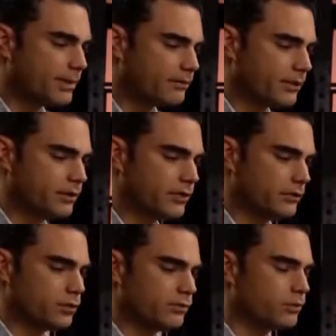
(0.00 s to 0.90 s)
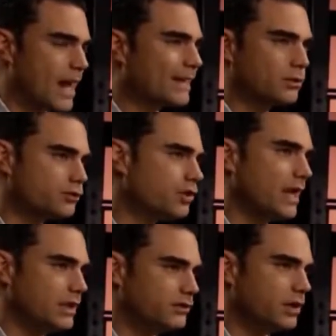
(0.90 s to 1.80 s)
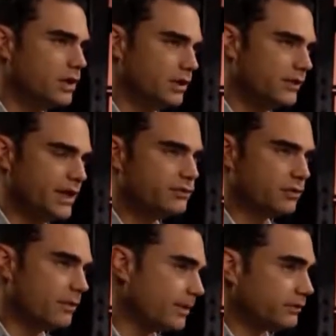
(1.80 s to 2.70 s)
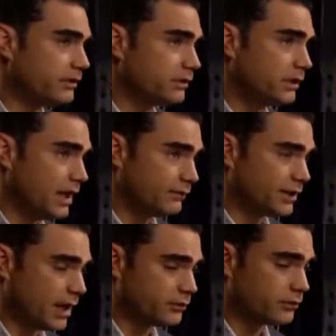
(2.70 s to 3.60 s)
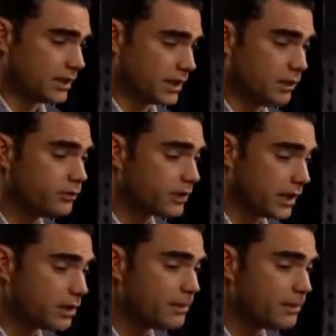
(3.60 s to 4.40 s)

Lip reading: Whenever there is a sort of radical change in the nature of a business, advertisers tend to get a little scared.